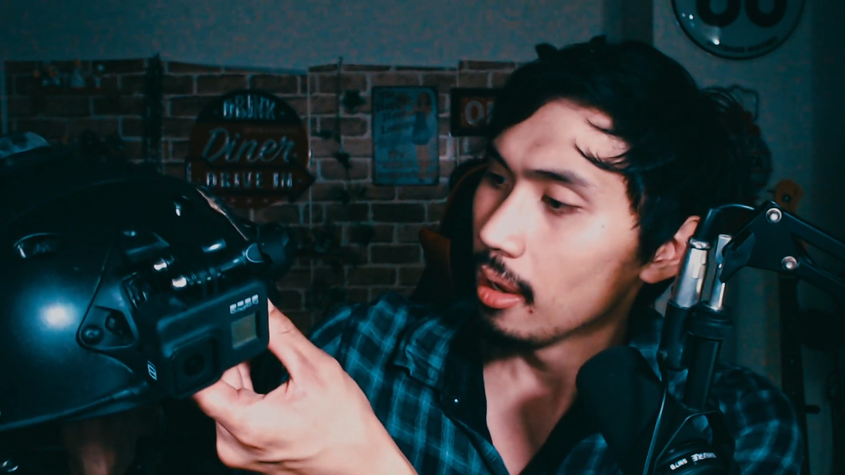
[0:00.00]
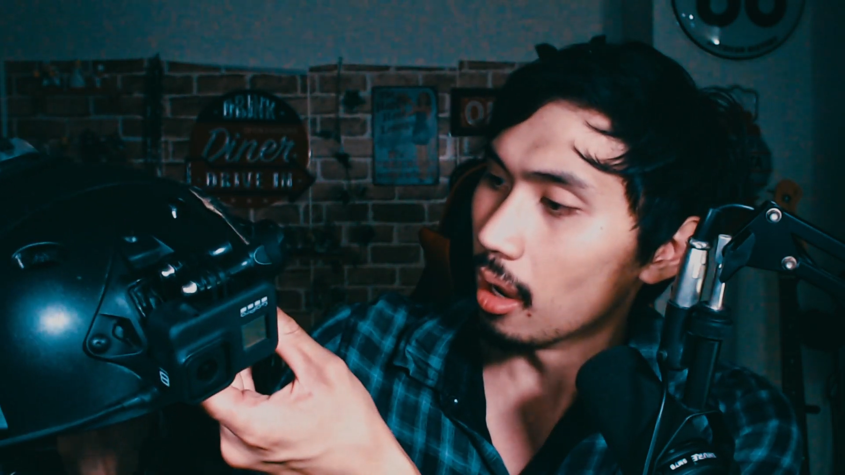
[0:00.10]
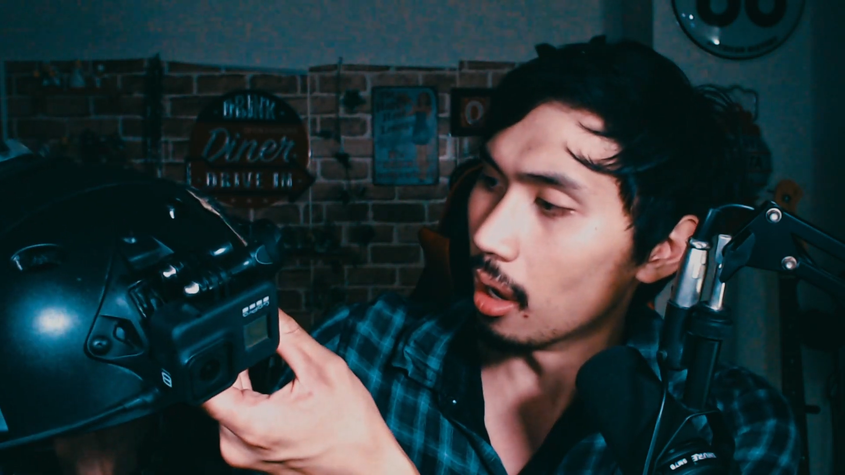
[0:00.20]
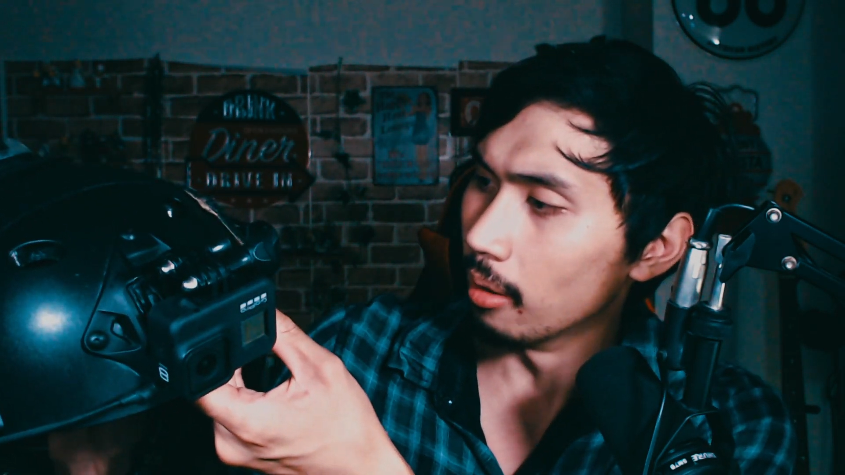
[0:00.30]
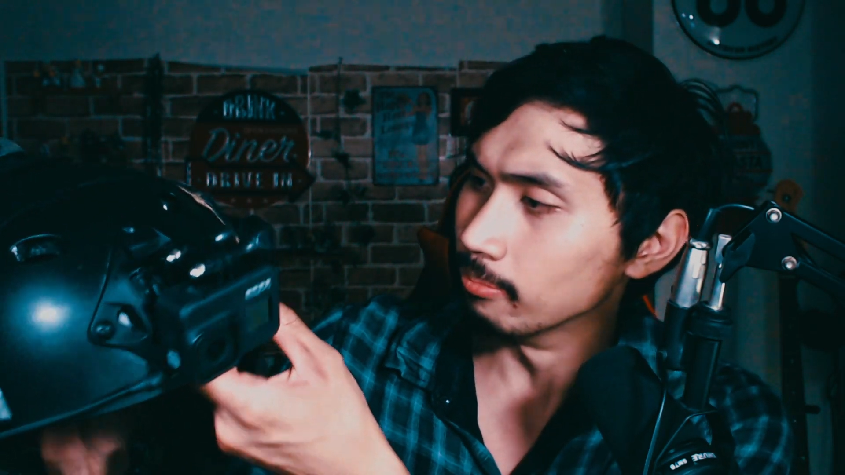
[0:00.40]

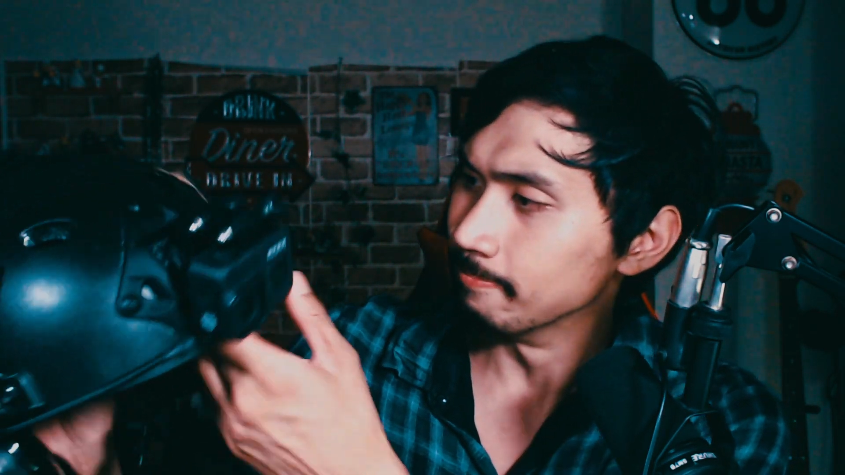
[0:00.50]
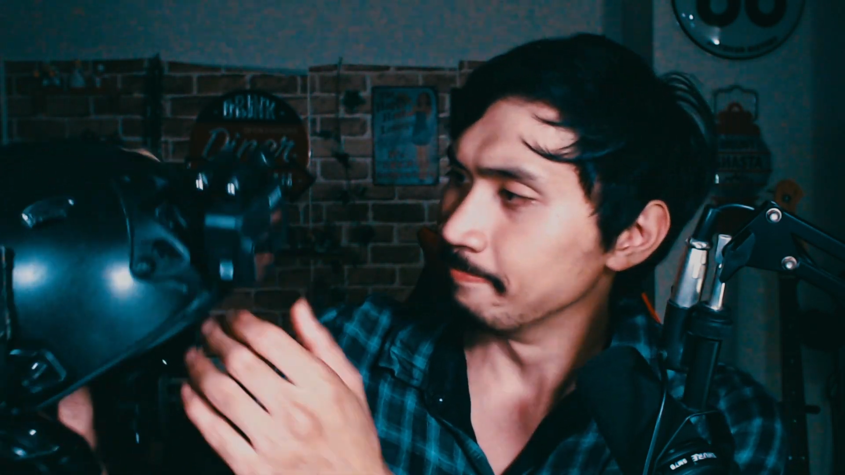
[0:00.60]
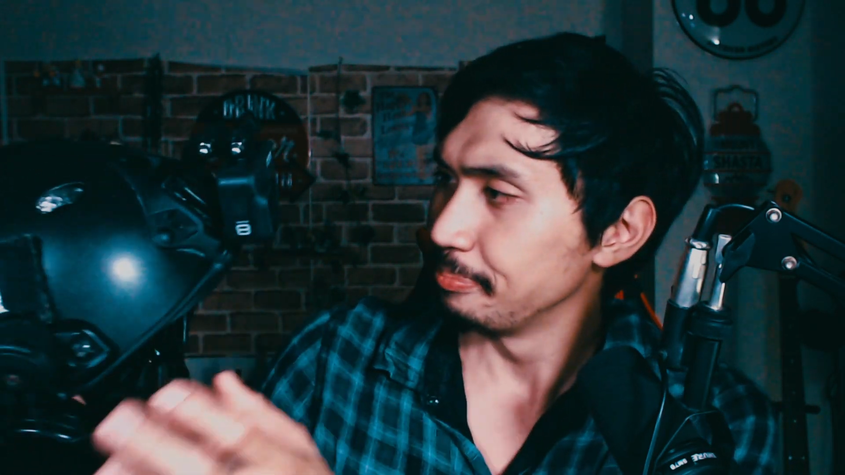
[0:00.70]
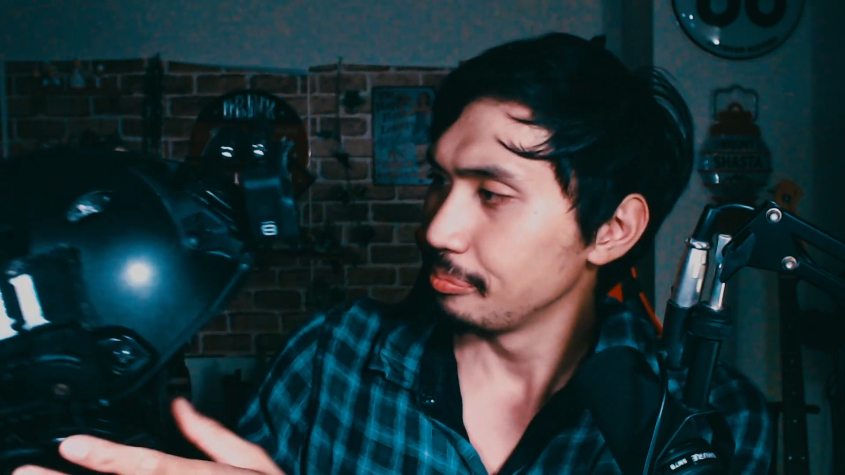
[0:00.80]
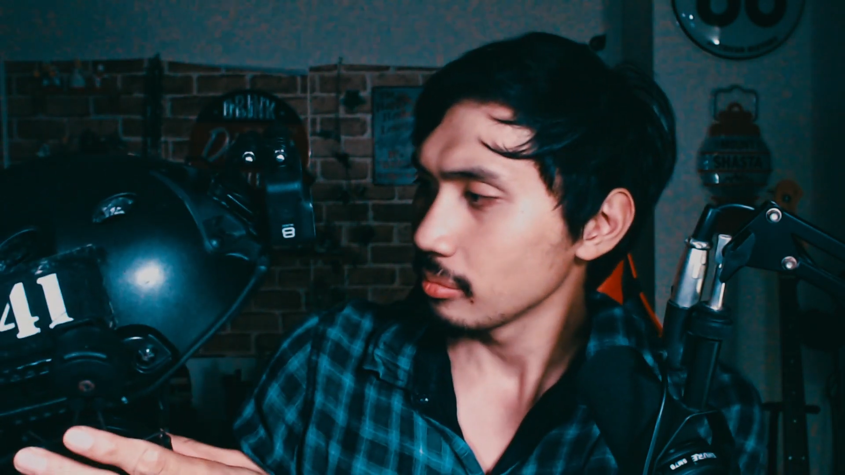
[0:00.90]

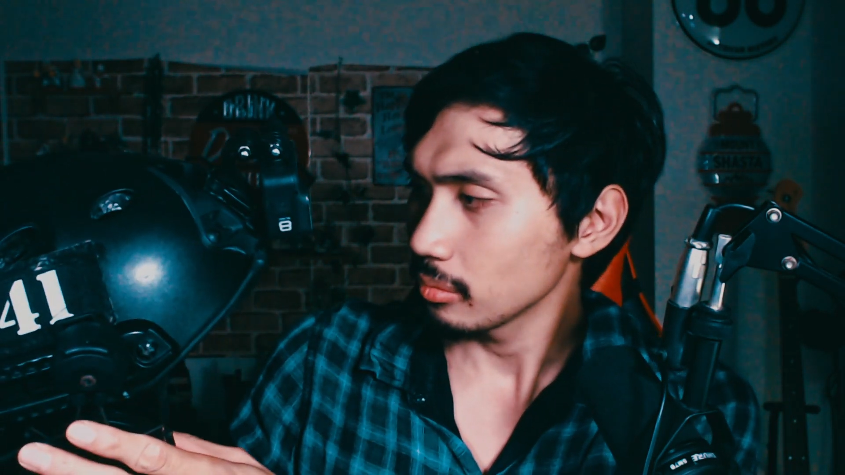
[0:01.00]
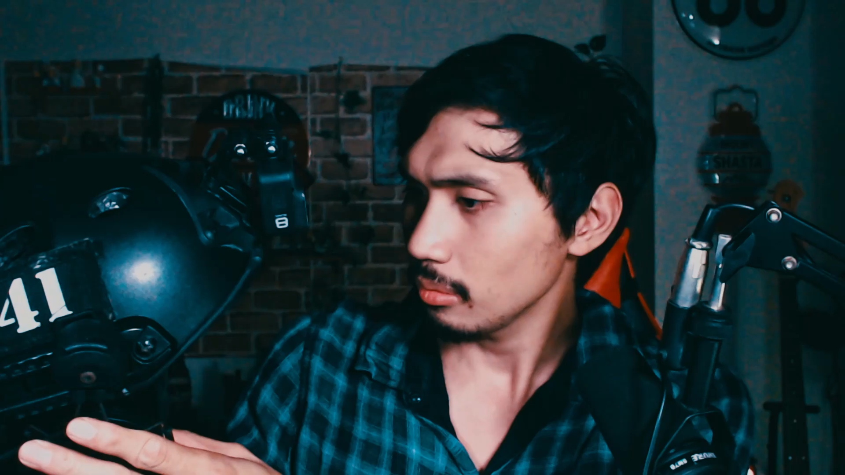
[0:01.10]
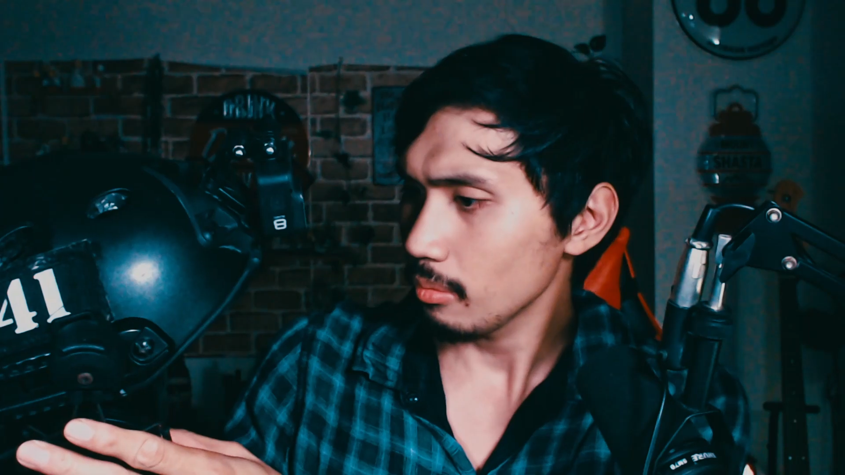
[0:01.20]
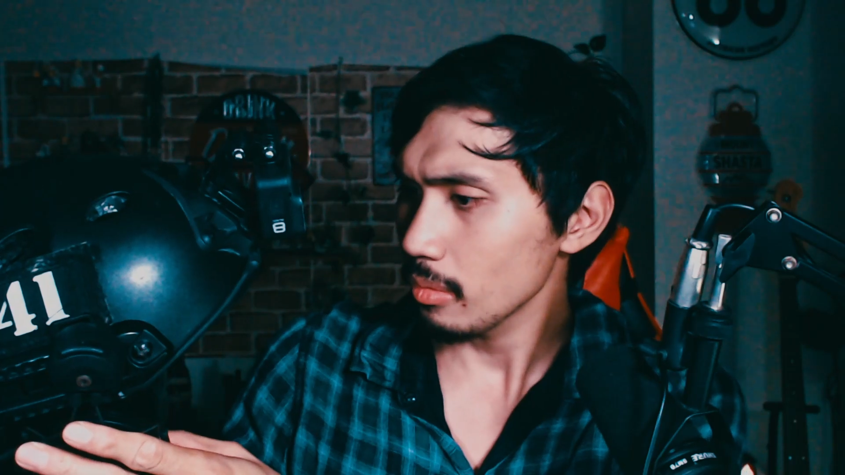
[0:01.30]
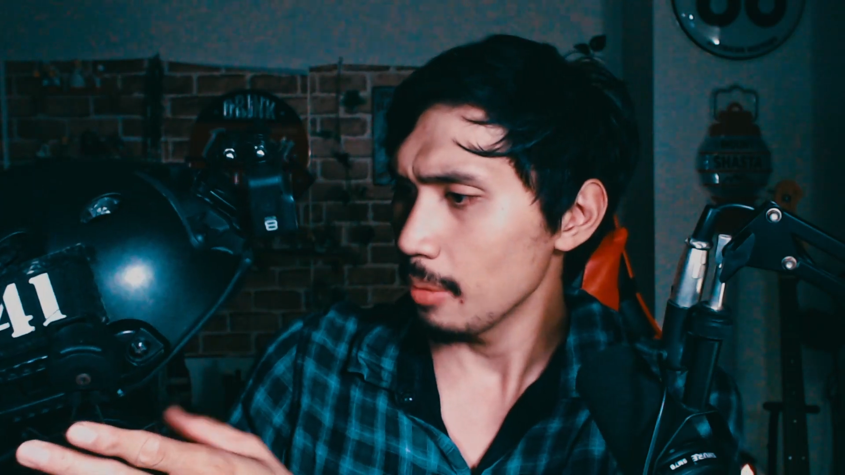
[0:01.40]

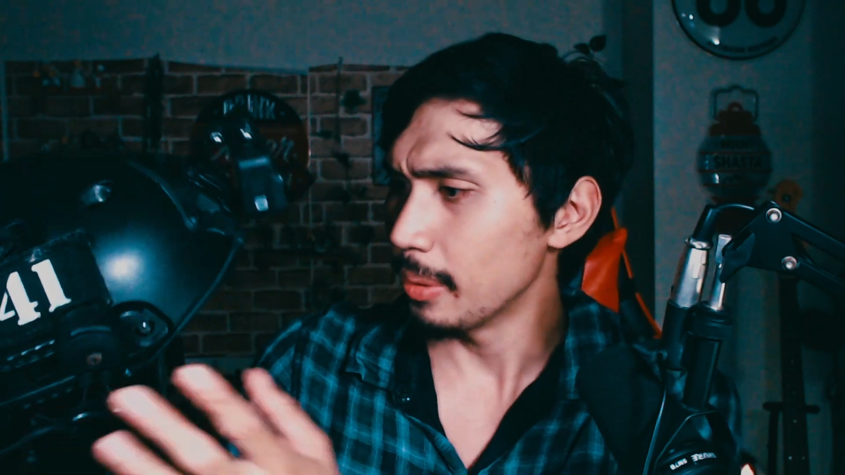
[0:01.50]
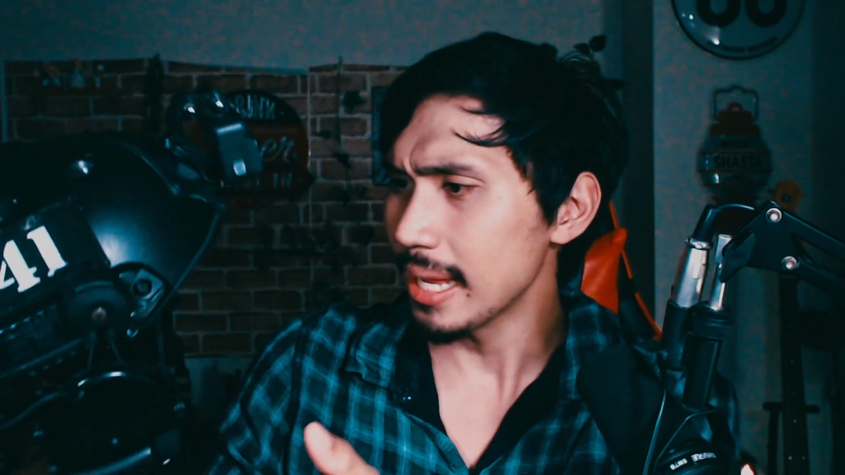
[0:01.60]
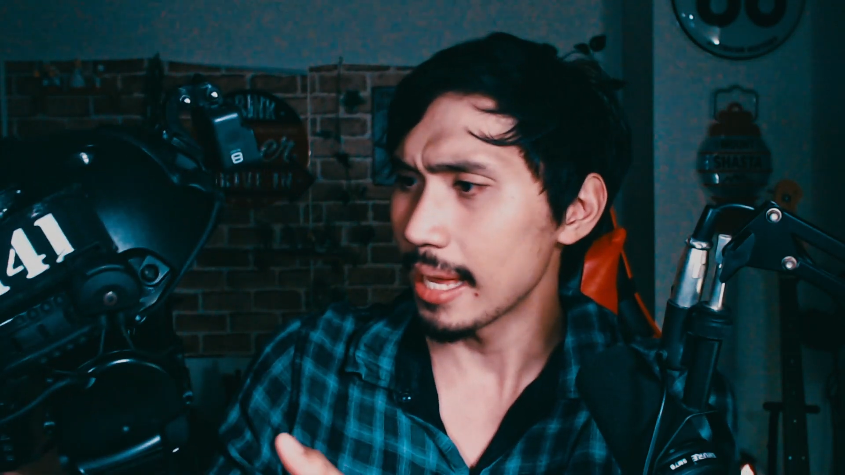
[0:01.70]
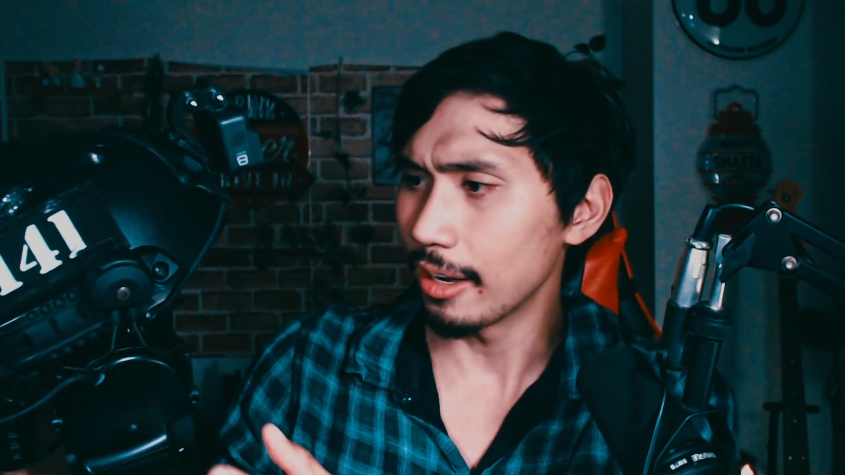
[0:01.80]
But yeah,